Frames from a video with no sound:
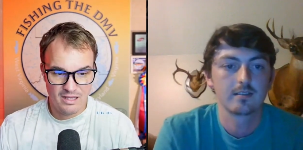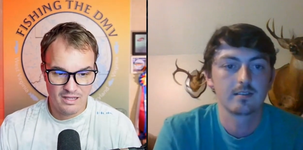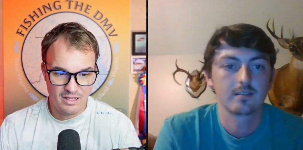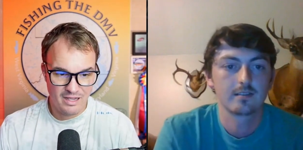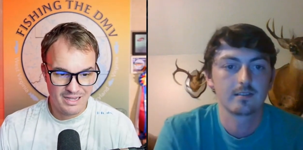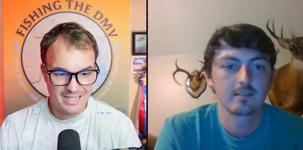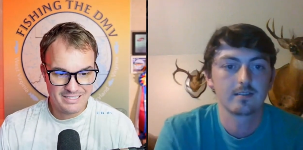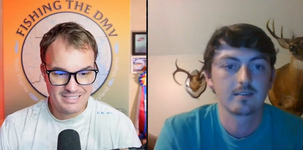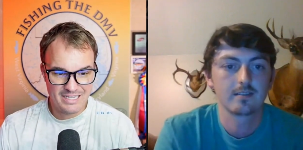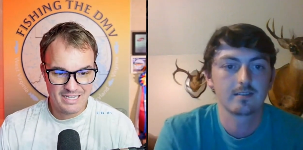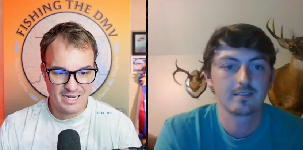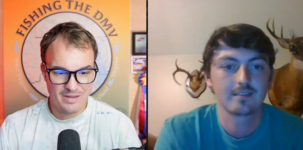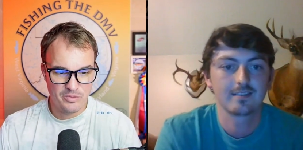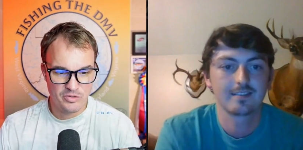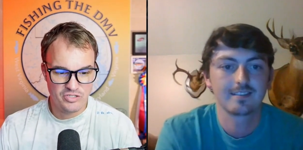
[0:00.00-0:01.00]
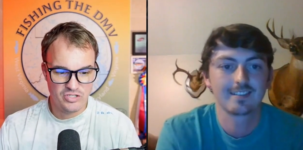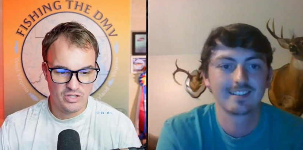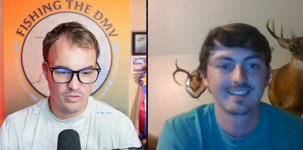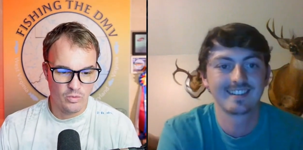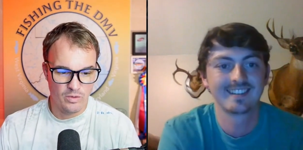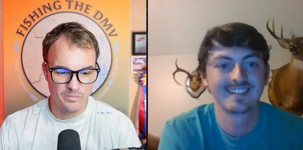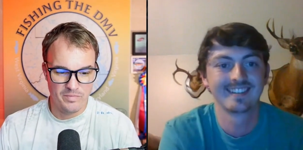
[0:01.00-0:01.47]
Speaker 1: I guess that kind of puts you like,
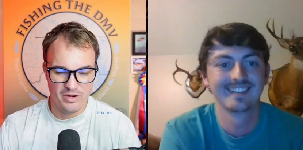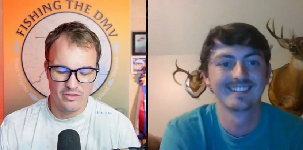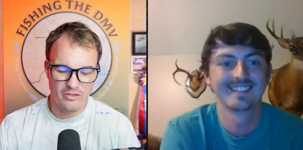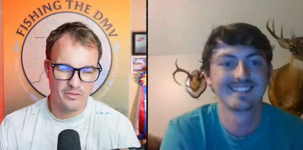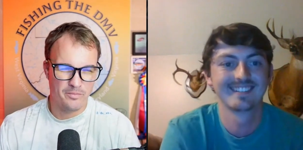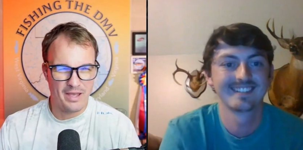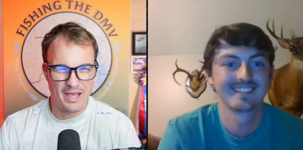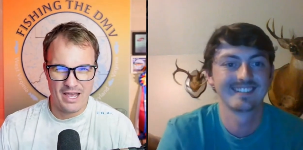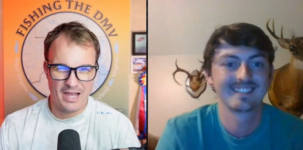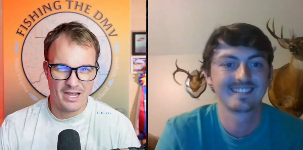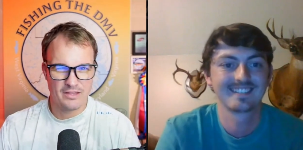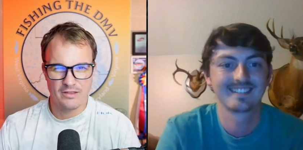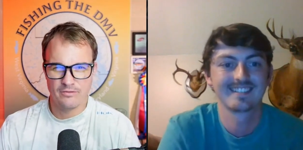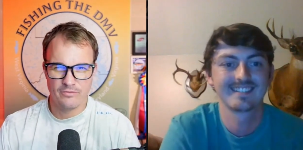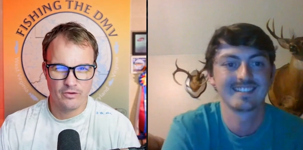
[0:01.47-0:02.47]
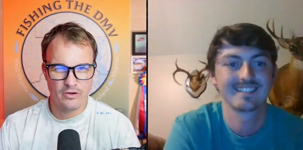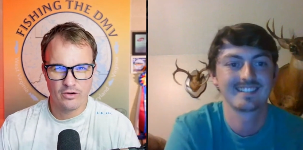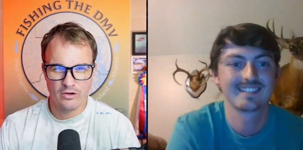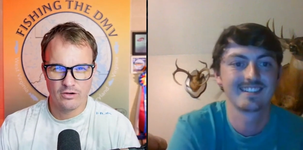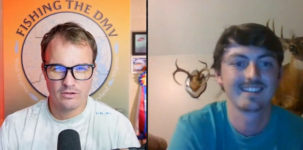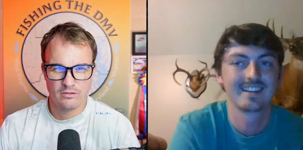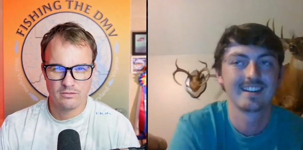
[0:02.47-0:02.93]
what, middle of the pack then for
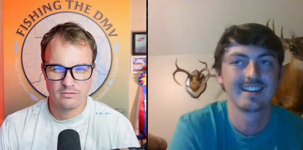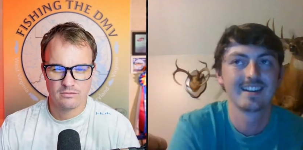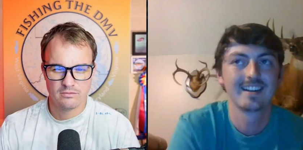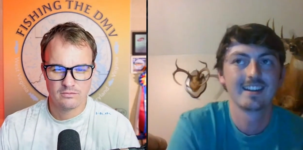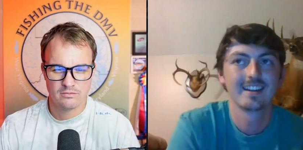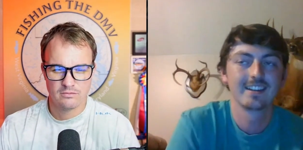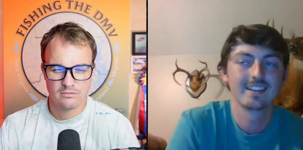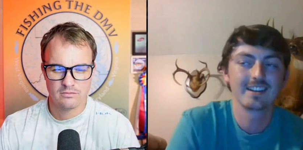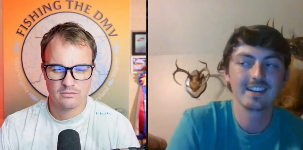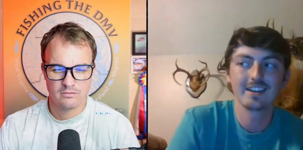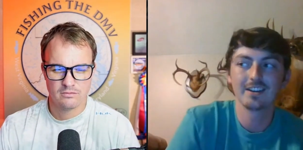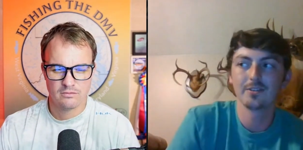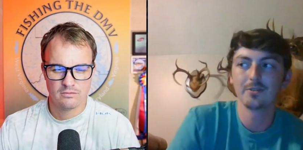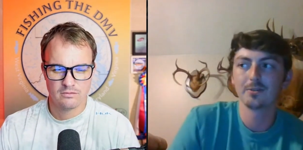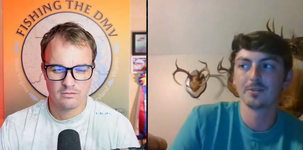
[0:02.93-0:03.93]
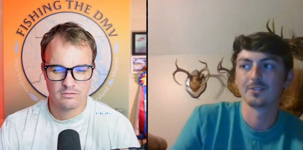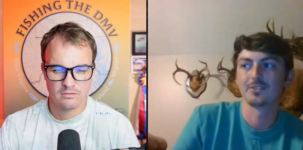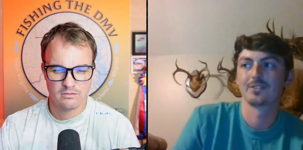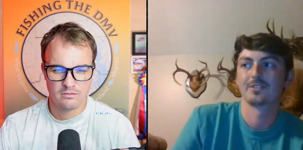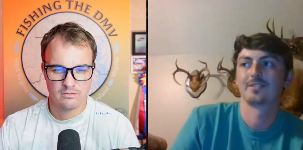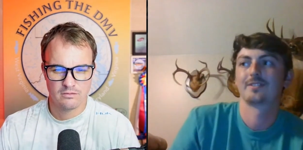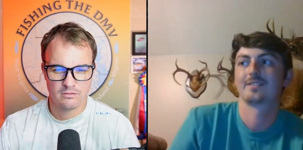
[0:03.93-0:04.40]
Kerr?
Speaker 2: Yeah, it
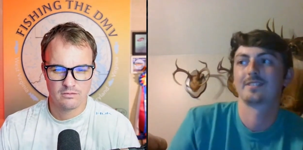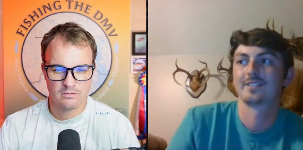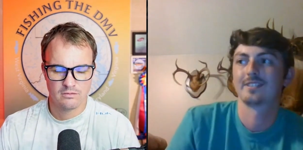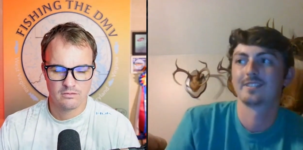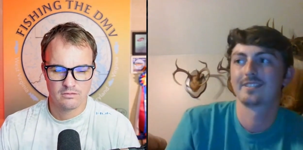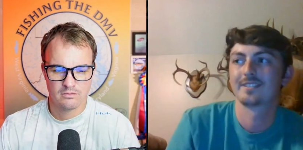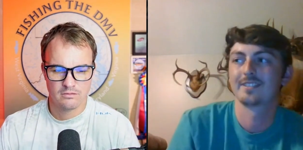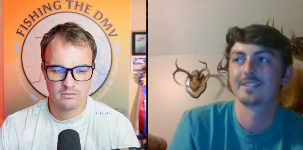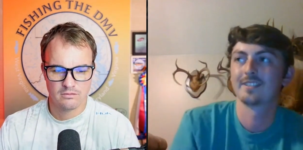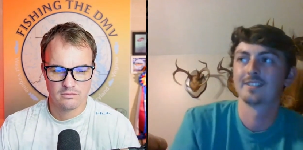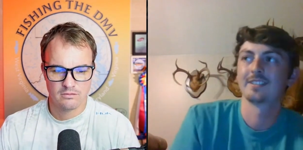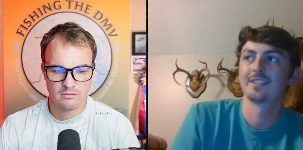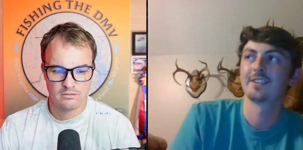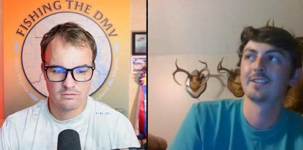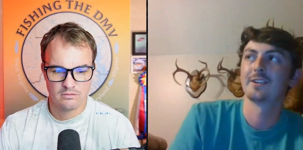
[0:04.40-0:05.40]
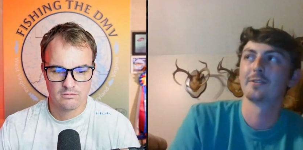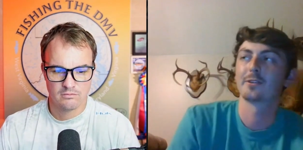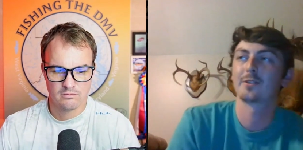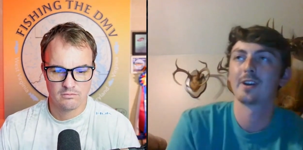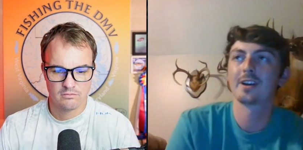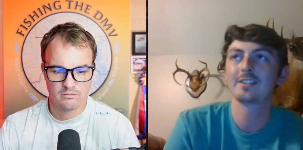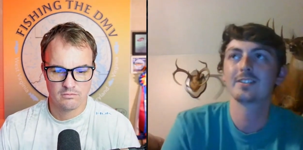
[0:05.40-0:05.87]
was, you know, the
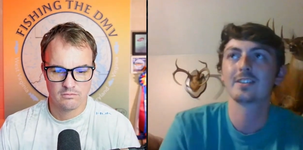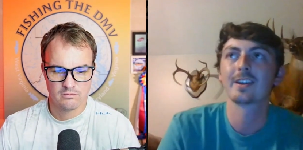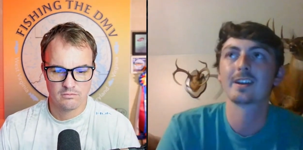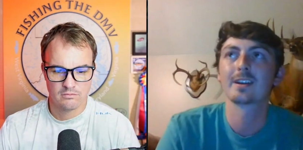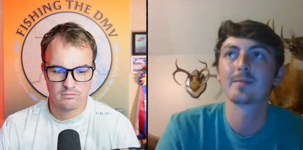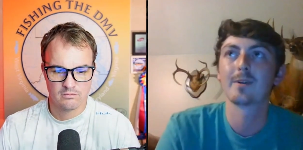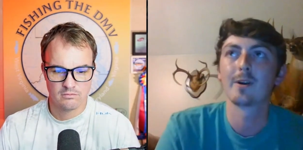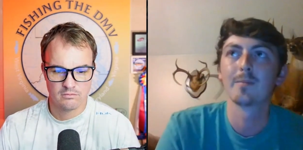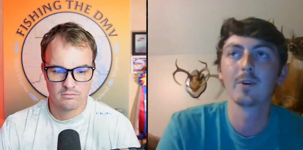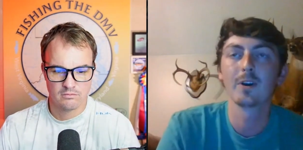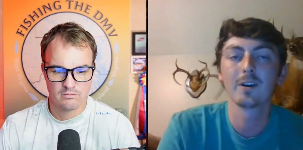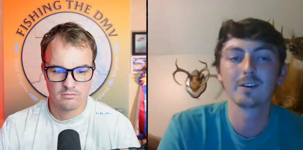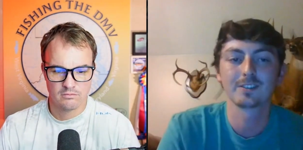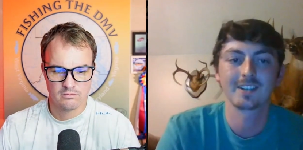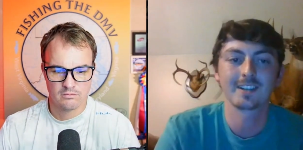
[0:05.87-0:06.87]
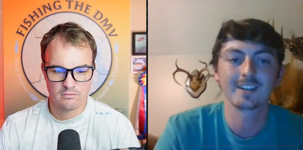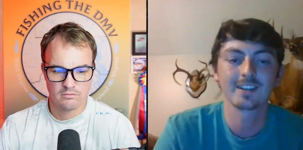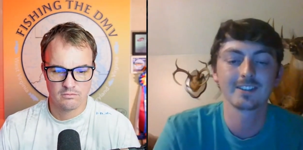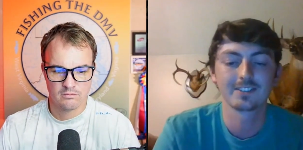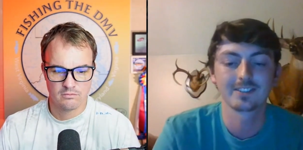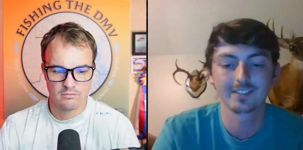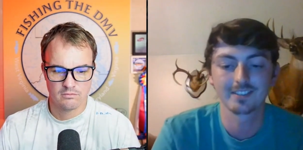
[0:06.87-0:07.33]
crazy thing about Buggs, I
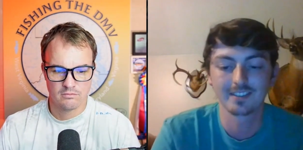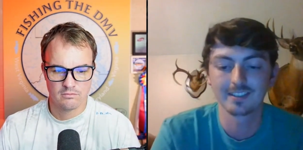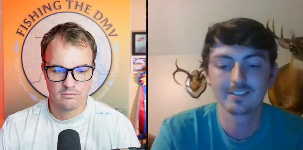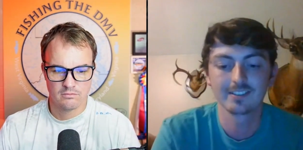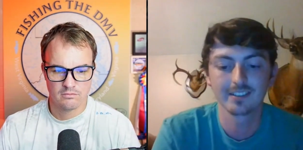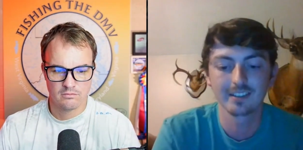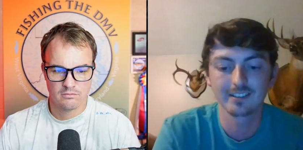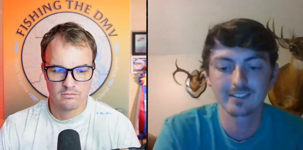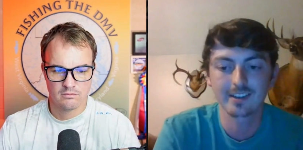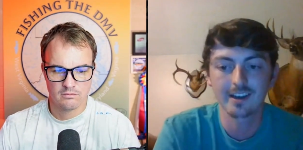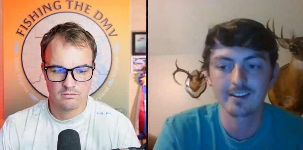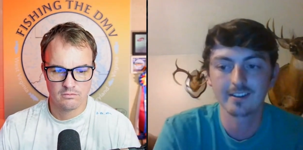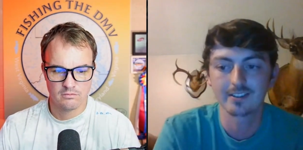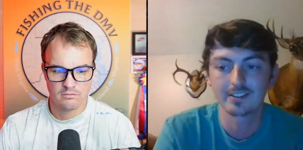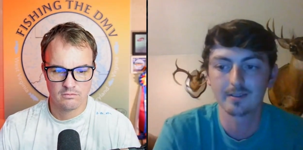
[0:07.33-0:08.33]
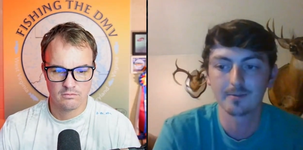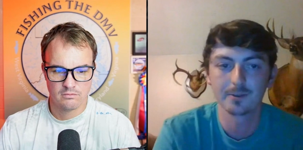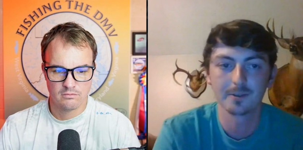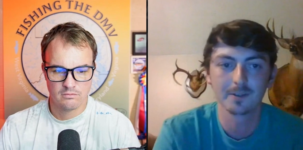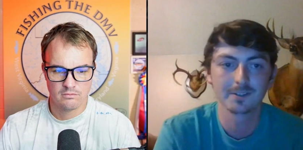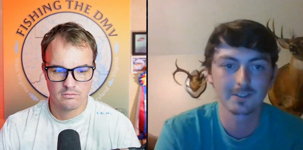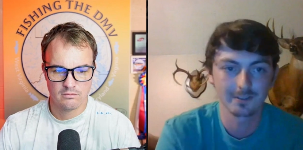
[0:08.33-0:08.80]
guess it's kind of
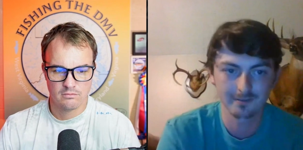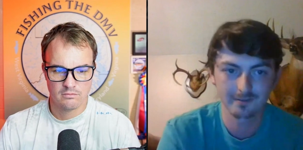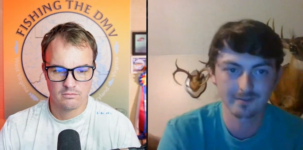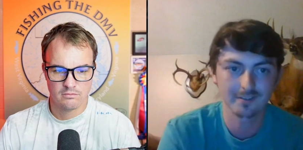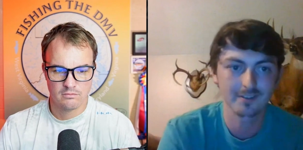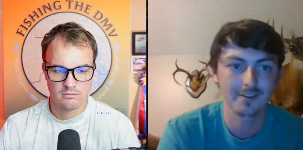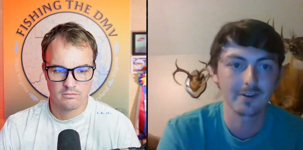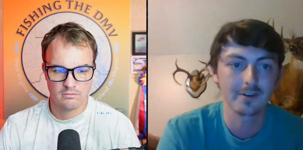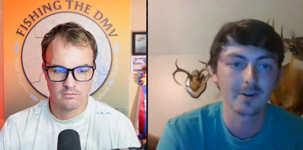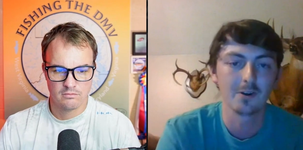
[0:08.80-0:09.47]
similar to your